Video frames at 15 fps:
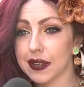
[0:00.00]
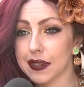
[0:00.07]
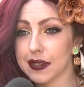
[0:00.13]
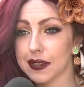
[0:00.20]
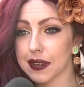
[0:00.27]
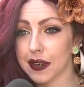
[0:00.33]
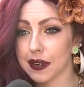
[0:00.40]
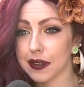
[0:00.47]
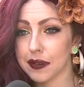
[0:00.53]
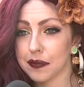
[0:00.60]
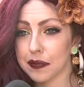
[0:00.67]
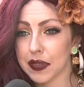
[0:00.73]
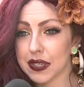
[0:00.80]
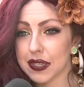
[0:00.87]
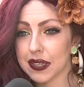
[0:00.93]
it's
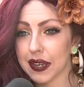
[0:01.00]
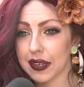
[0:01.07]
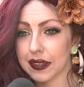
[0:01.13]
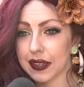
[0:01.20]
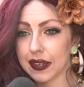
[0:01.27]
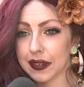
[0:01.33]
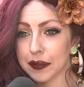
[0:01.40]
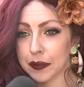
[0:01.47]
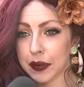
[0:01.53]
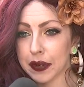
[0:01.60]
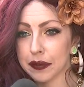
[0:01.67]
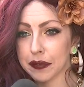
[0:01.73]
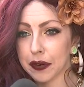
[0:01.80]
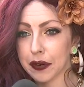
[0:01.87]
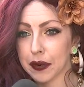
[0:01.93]
um, it's sad that
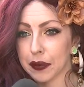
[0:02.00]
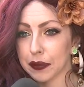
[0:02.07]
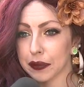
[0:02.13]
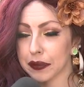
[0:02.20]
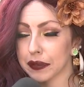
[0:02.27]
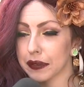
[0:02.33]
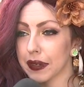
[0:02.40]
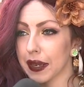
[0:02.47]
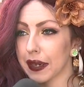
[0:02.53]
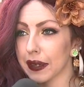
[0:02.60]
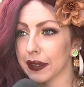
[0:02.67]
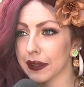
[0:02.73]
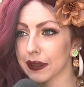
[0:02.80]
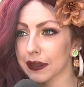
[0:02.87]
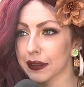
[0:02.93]
one of our own had
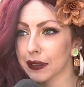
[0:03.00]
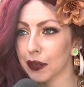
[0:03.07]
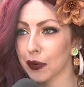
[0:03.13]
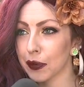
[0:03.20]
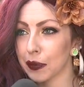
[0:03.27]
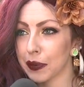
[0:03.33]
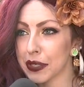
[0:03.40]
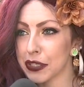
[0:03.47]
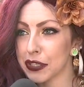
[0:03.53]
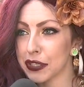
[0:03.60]
to go the way